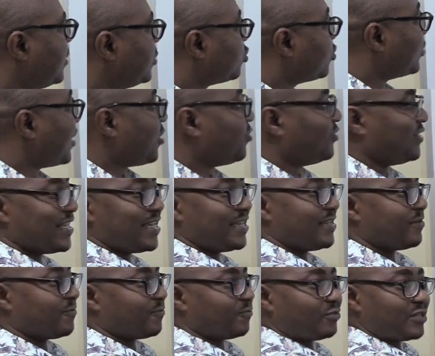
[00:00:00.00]
So now the
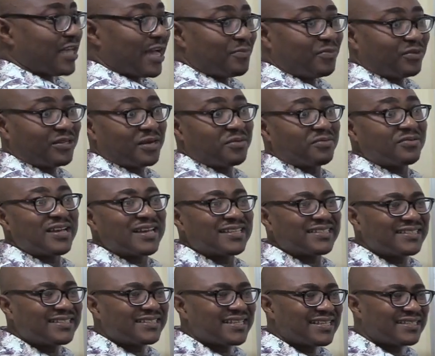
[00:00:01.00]
hypothalamus has
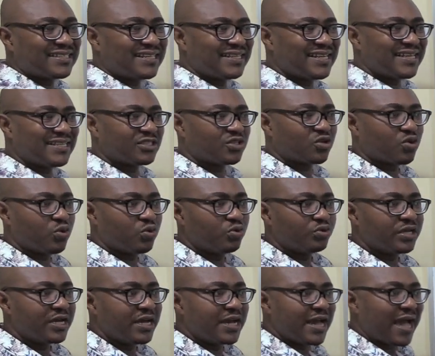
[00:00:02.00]
sensed that there is
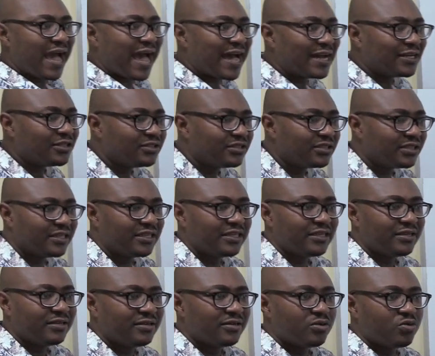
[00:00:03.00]
cold, and
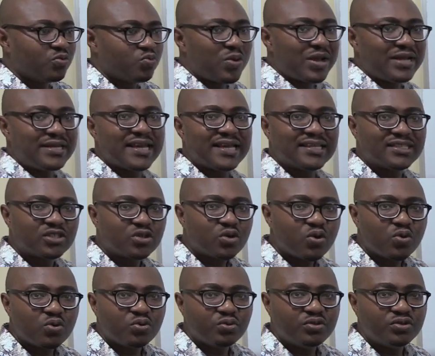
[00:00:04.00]
when there is
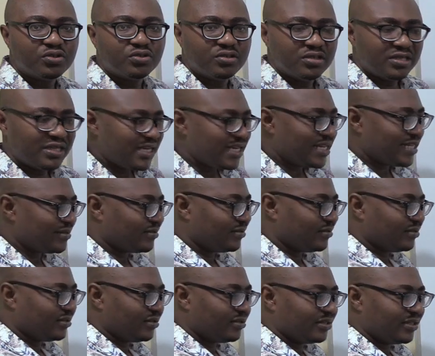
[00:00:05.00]
cold,
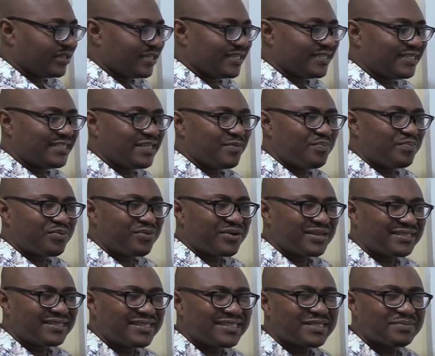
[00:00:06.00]
it
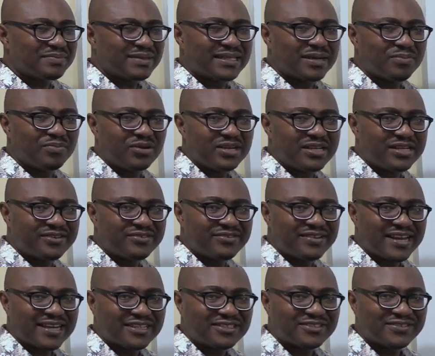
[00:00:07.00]
depresses metabolic
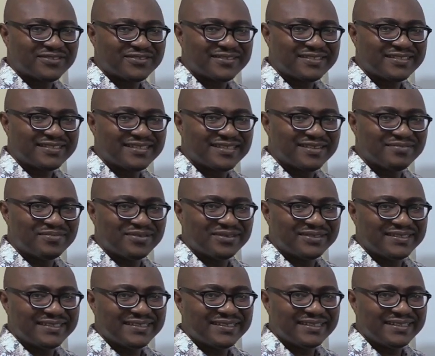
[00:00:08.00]
reactions in the
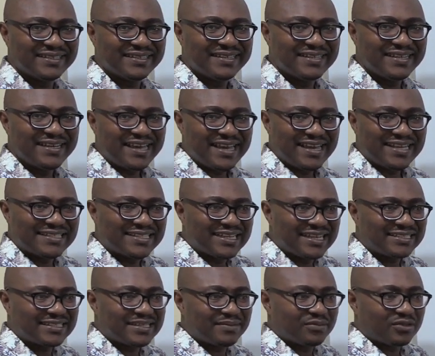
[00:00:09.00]
body.
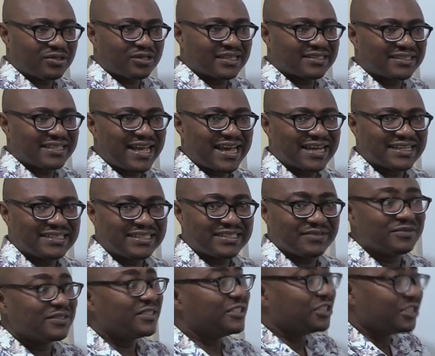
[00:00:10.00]
Enzymes are not as
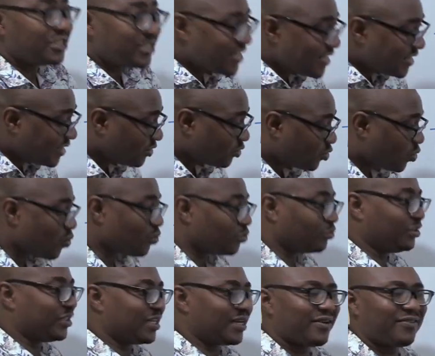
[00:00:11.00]
active.
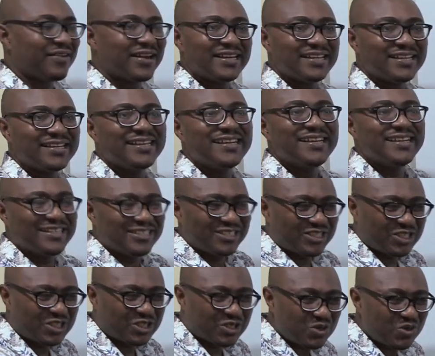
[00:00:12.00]
Cold generally
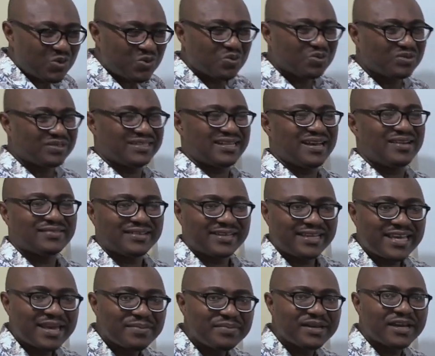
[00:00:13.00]
slows down
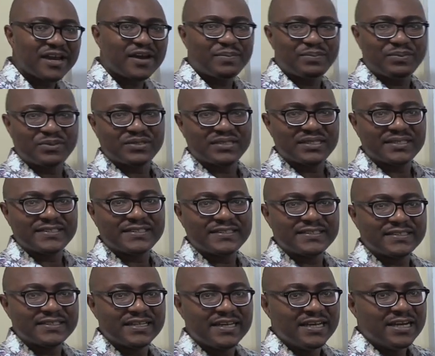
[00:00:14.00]
chemical
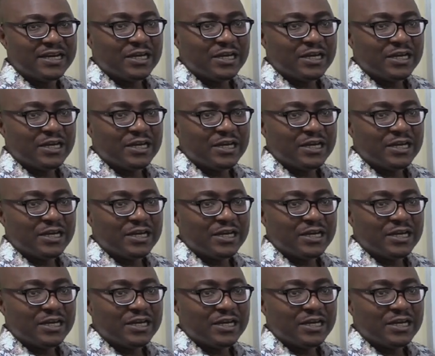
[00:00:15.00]
processes.